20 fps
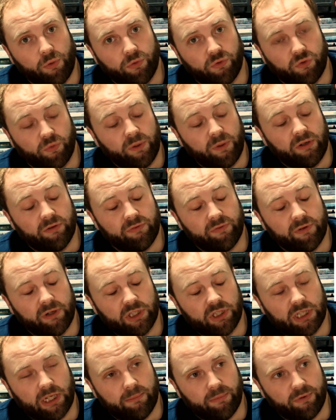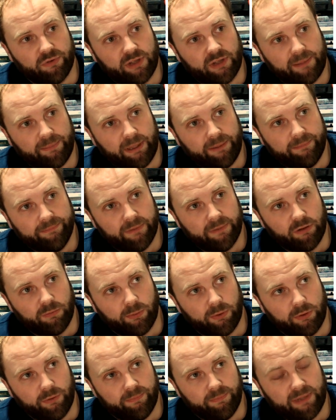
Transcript: suite of French admirals happy at this point.